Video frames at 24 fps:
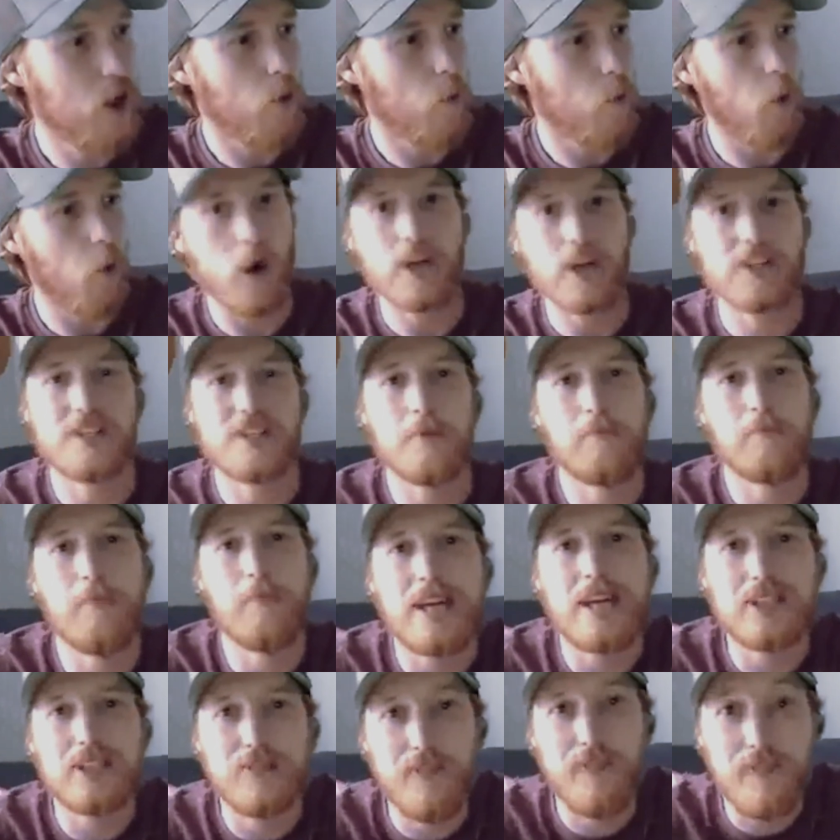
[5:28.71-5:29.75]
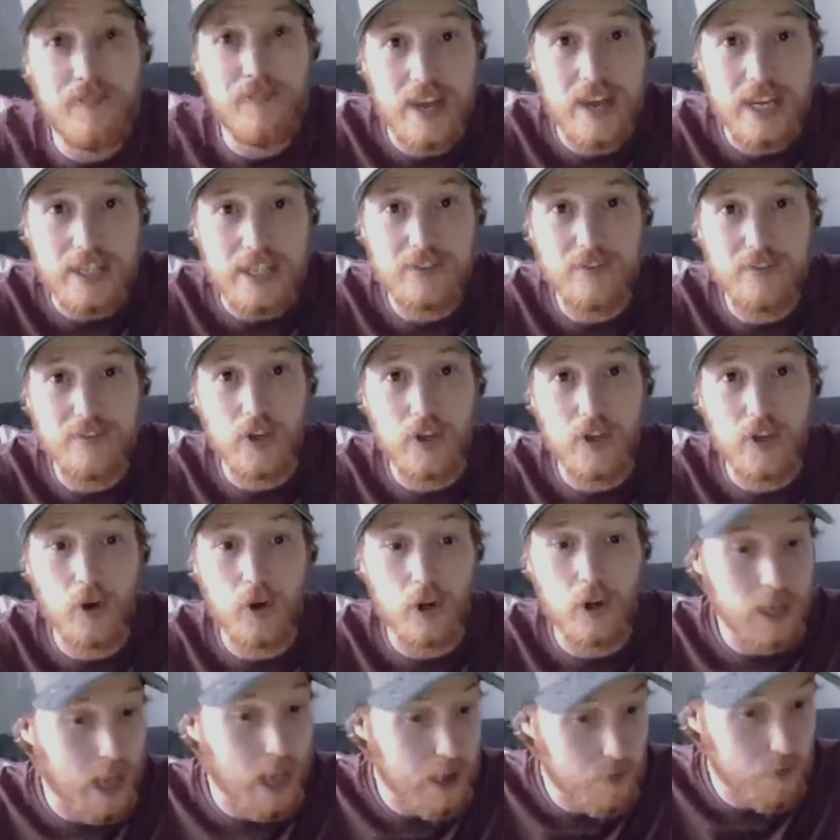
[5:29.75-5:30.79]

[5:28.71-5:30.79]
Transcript: is the best fit for your life,